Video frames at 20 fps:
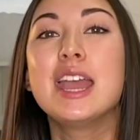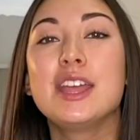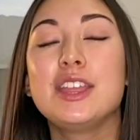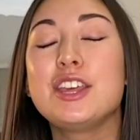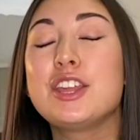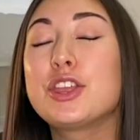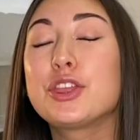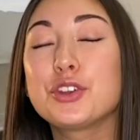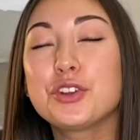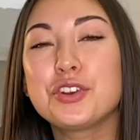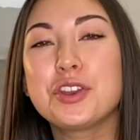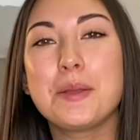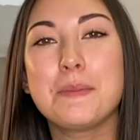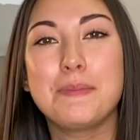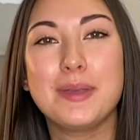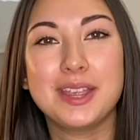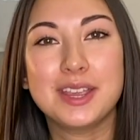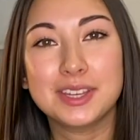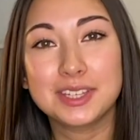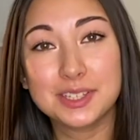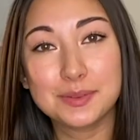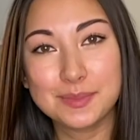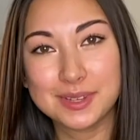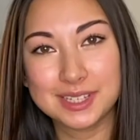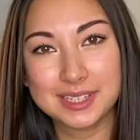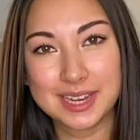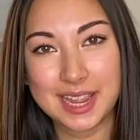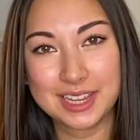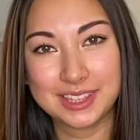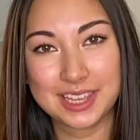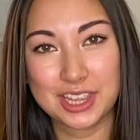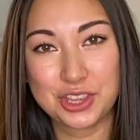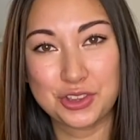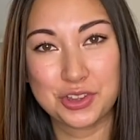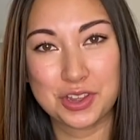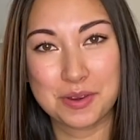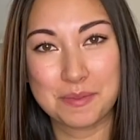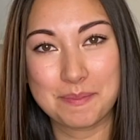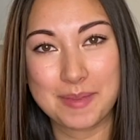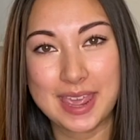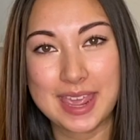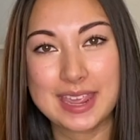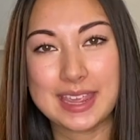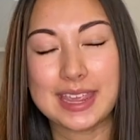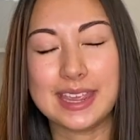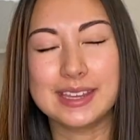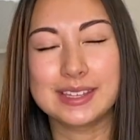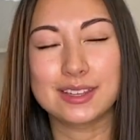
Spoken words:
The third biggest mistake that you can make is